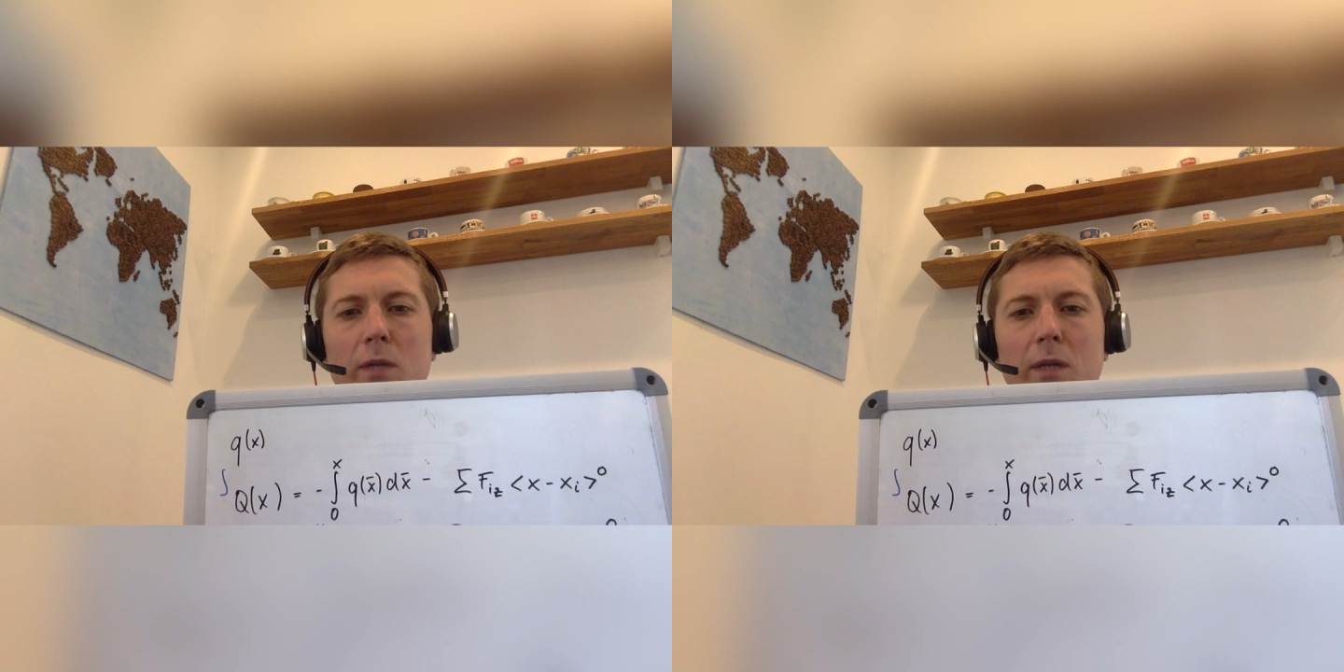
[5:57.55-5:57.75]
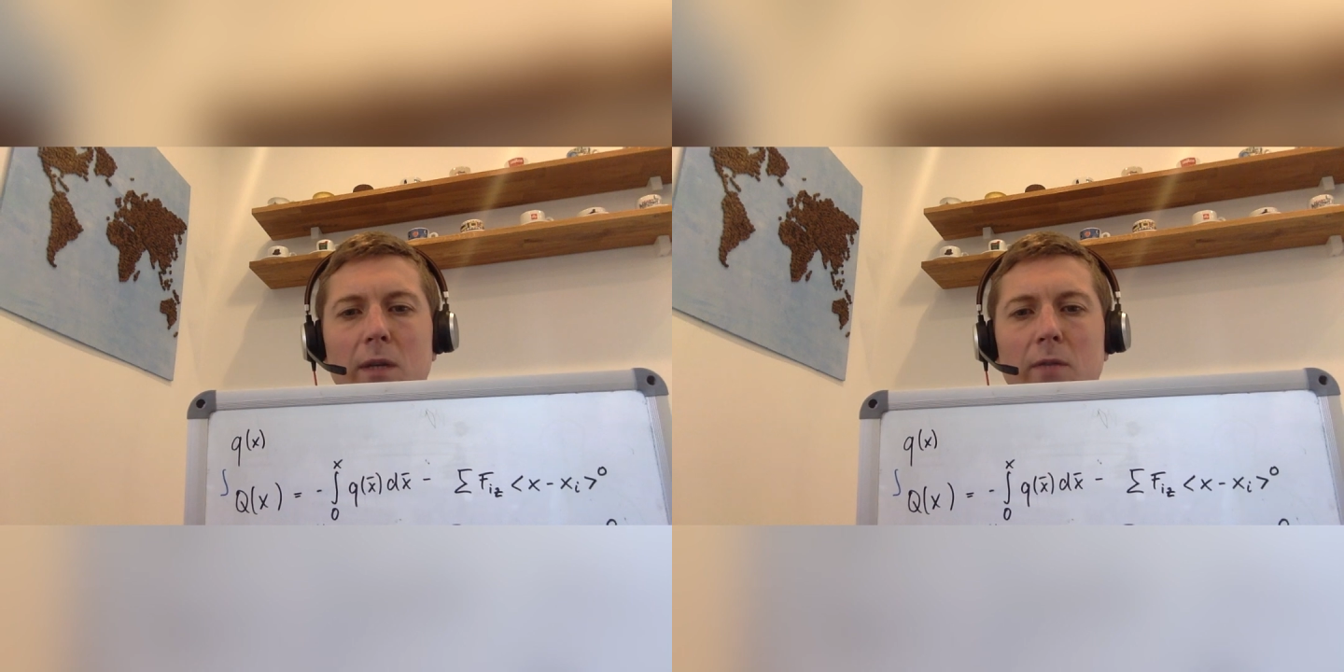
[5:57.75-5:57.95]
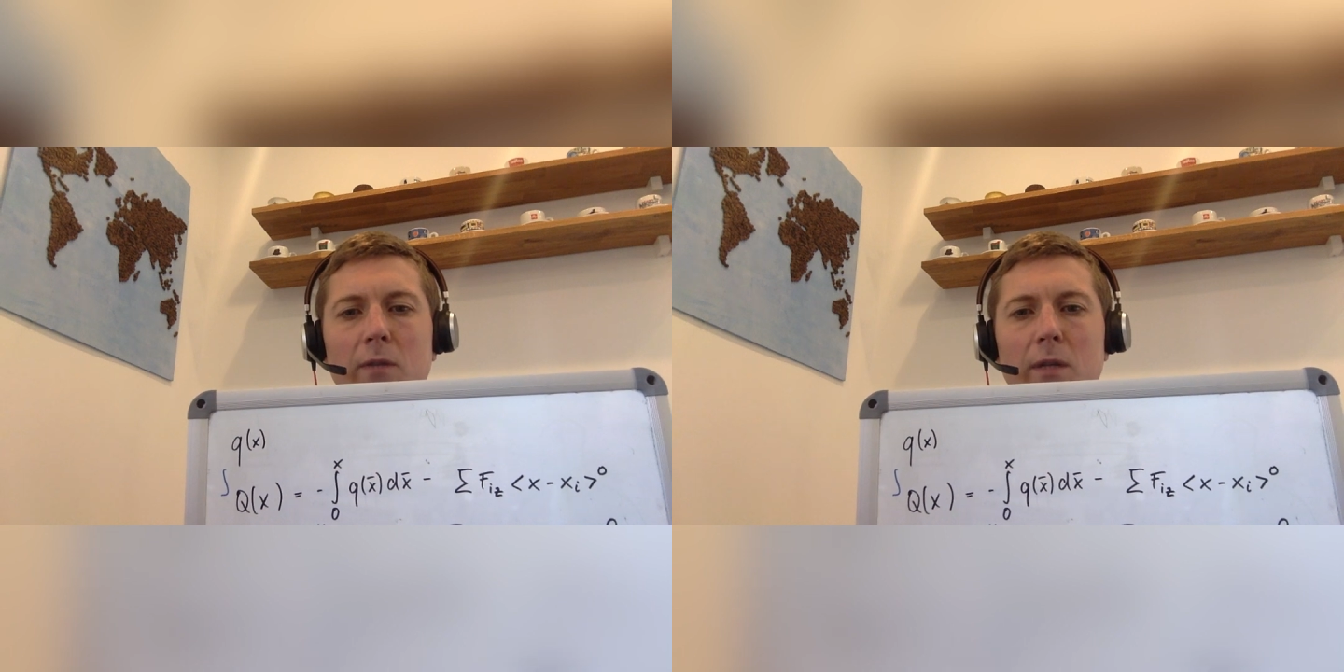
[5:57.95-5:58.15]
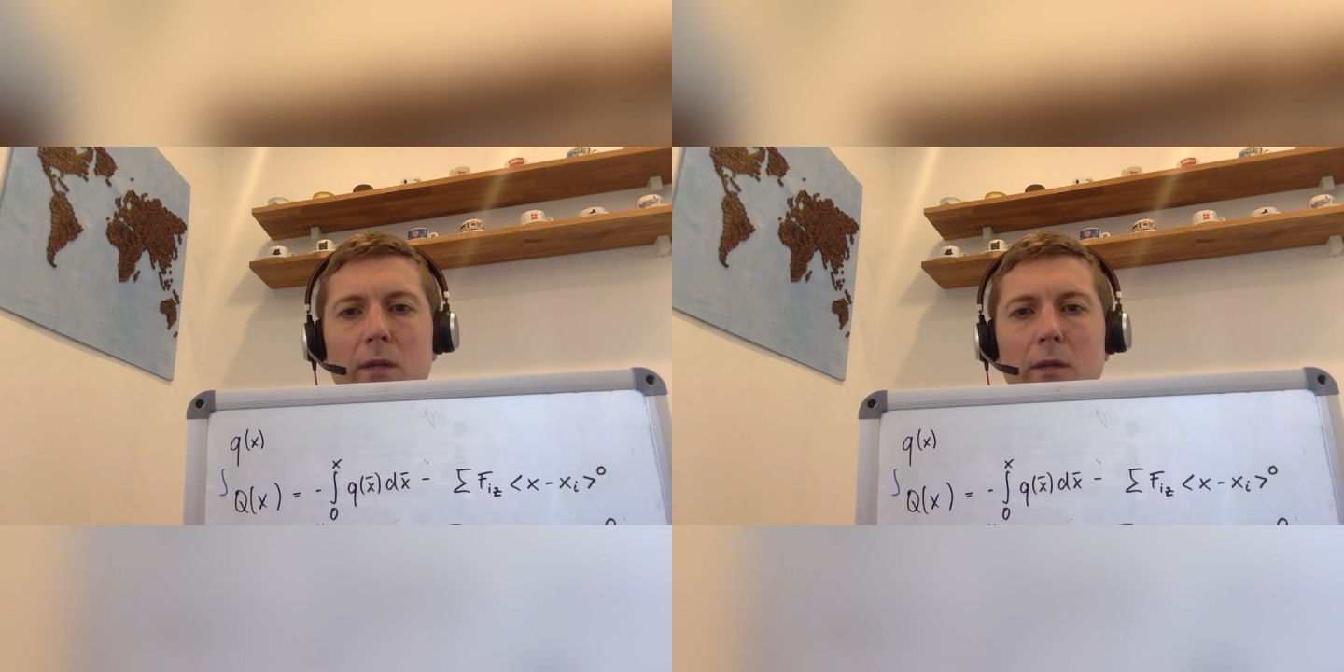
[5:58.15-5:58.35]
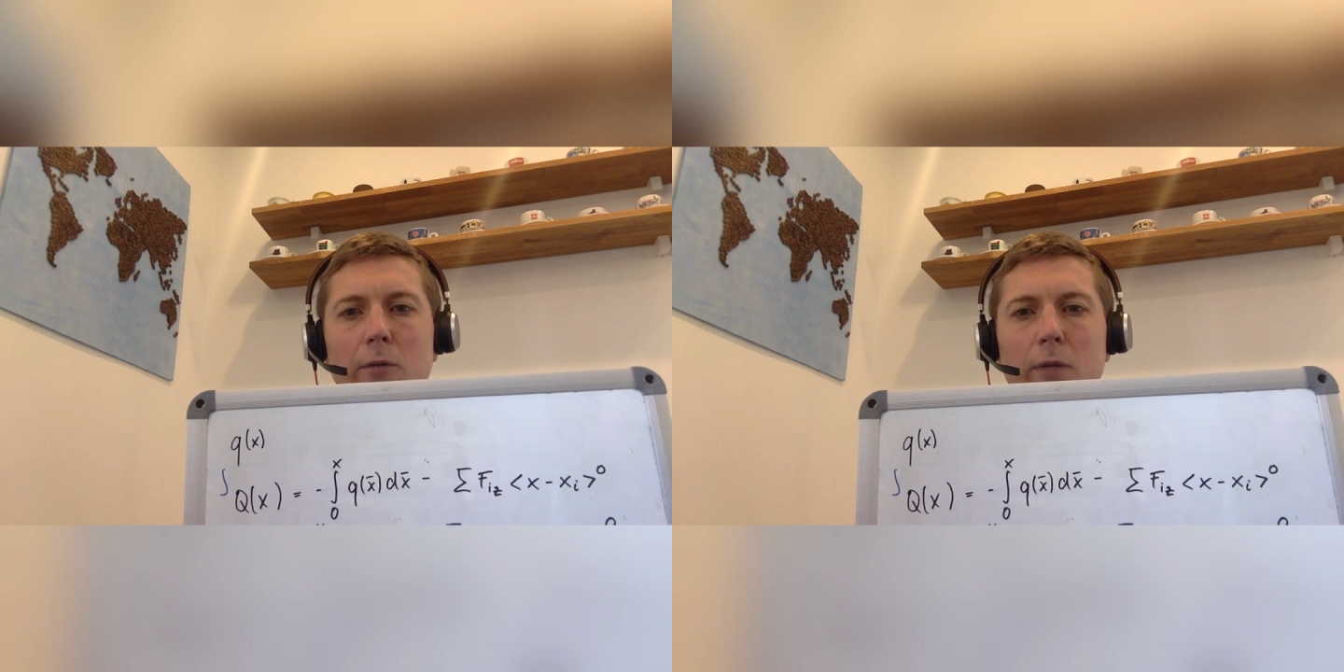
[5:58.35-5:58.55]
a definite
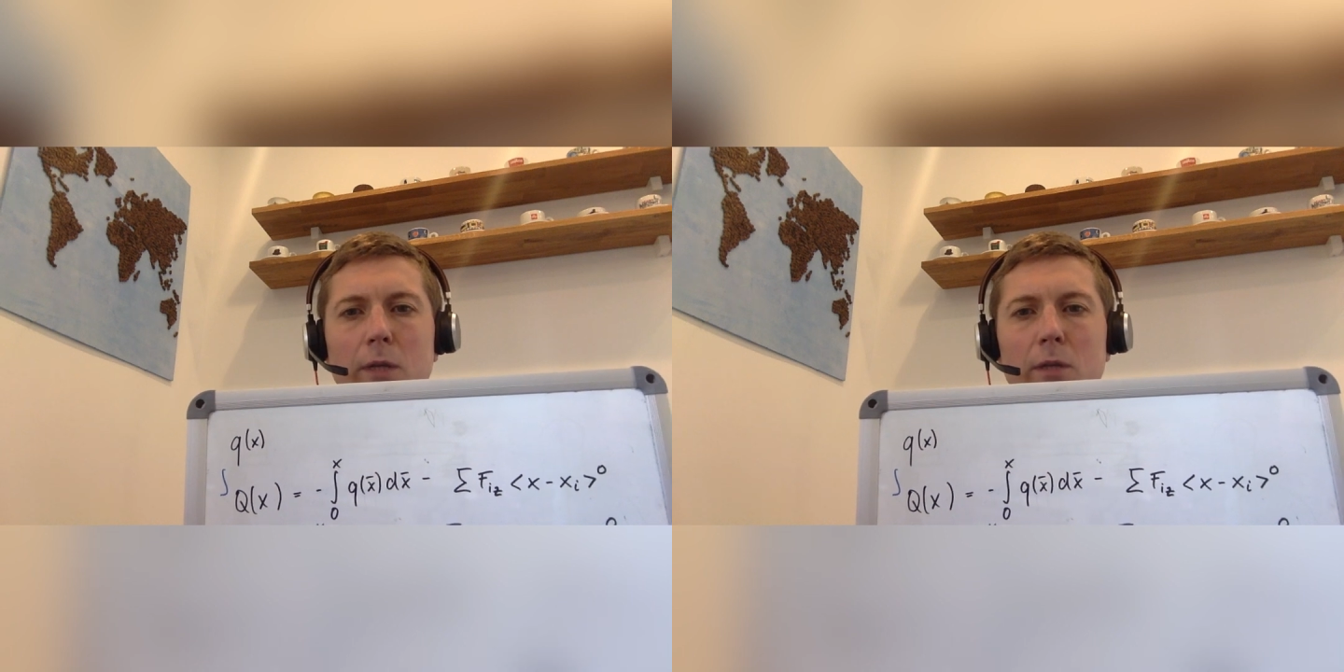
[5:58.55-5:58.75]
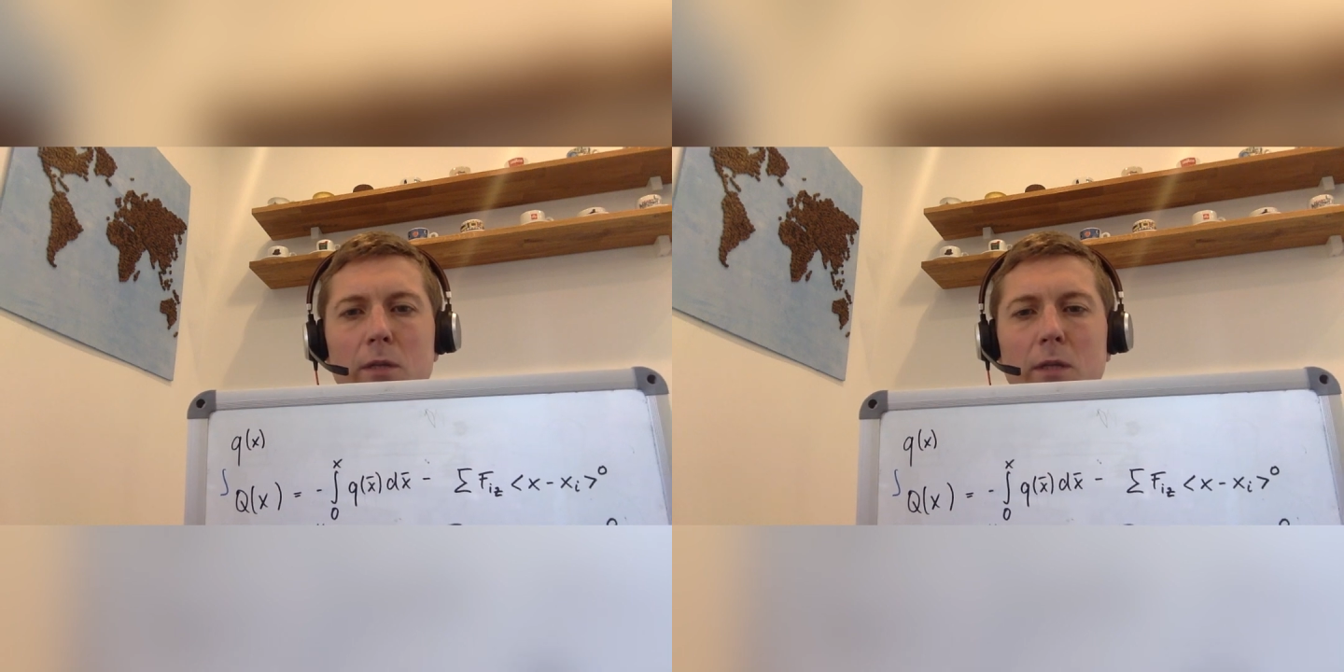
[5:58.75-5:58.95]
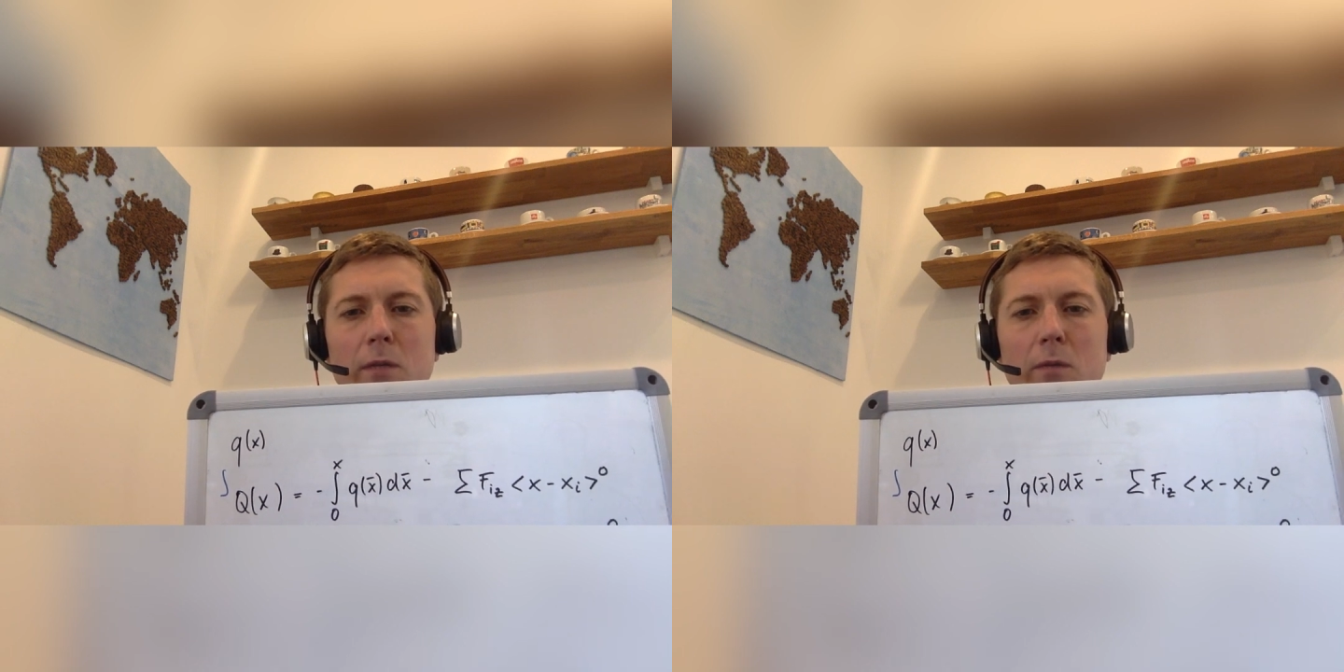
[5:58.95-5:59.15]
integration scheme.